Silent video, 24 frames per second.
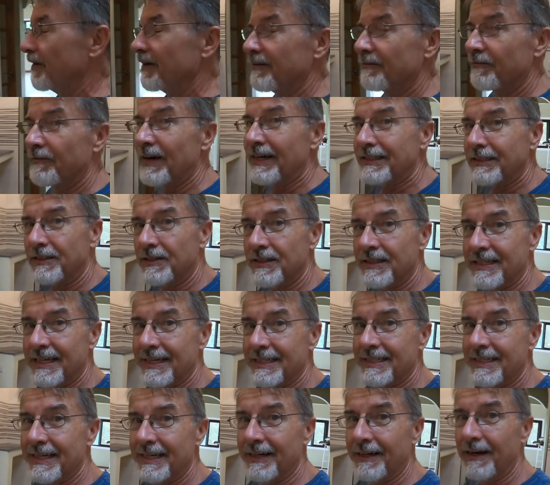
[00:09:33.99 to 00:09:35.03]
vessel
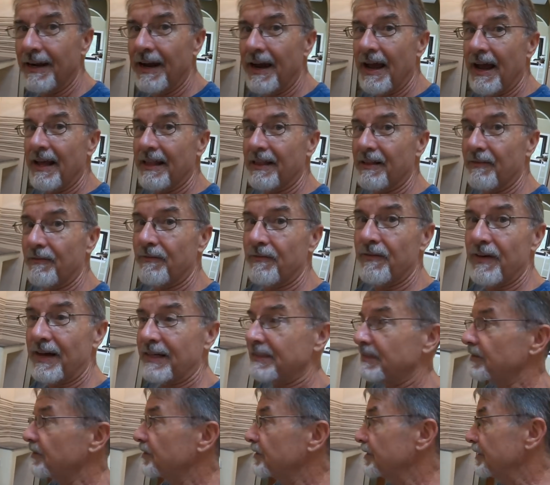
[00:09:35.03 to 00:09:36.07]
sinks here, the
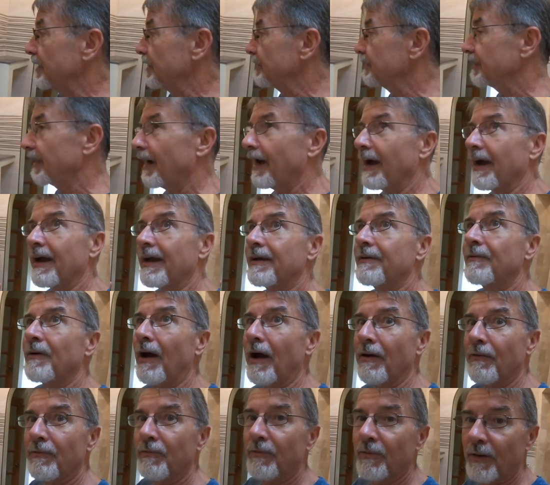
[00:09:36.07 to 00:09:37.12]
vessel sinks,
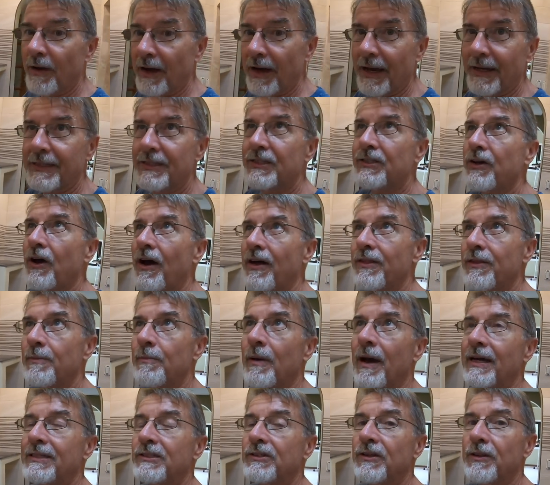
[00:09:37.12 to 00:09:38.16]
I, I, I saw them,
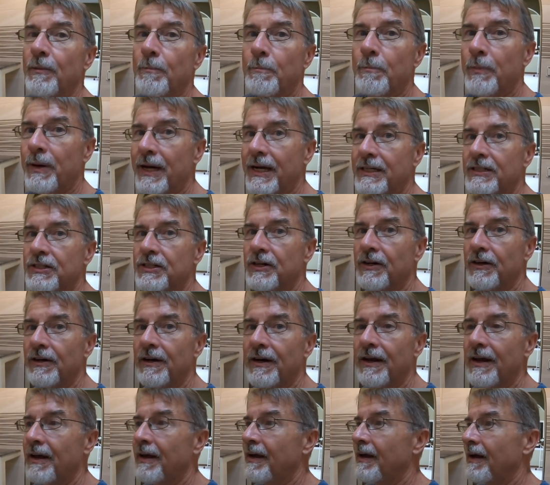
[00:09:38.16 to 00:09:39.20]
I saw the
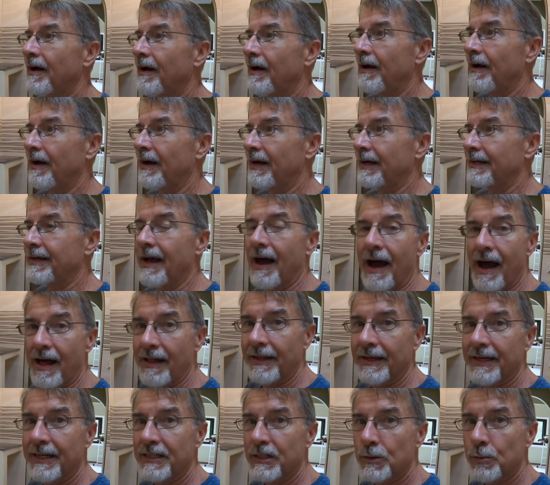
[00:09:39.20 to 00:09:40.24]
picture on
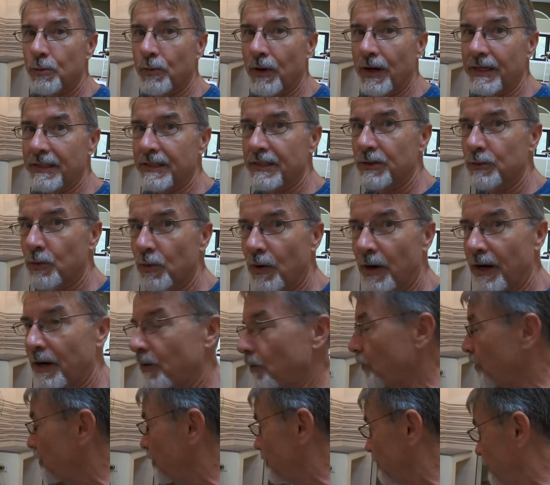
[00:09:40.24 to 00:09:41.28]
AliExpress is where I
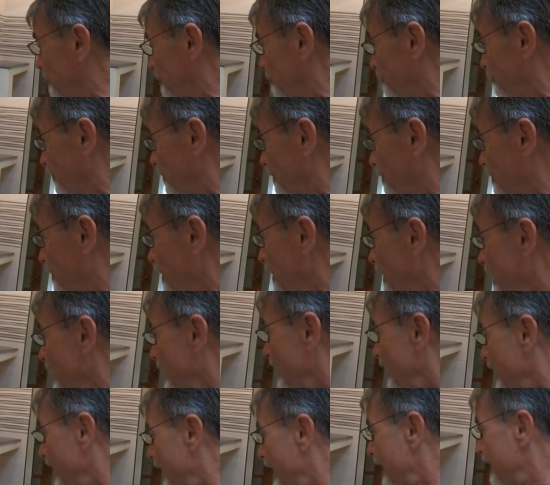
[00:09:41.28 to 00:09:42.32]
ordered them from.
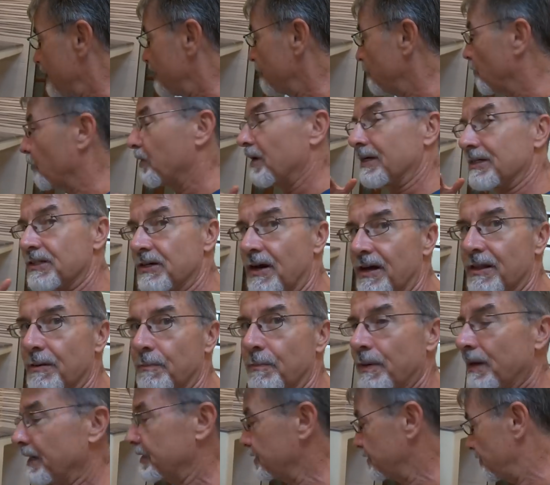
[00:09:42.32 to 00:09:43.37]
And when I saw the
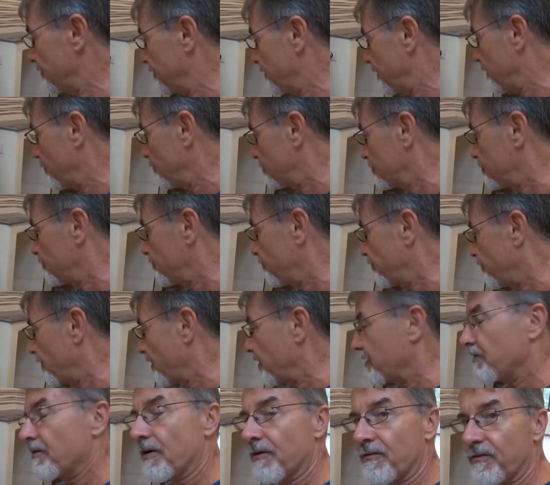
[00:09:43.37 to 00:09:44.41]
picture, it was
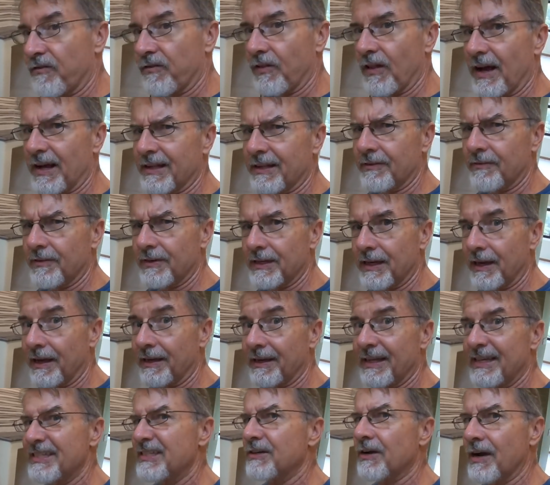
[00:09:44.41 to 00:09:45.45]
very reflective. And
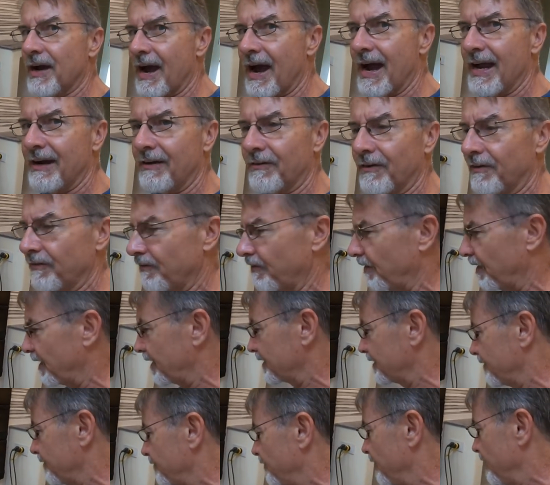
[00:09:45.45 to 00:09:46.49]
these are kind of
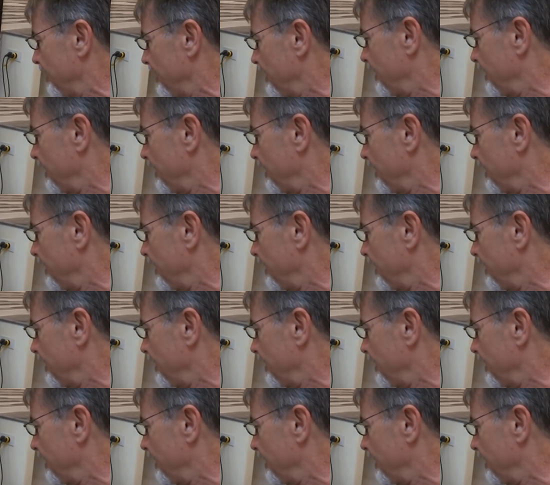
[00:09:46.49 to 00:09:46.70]
reflective,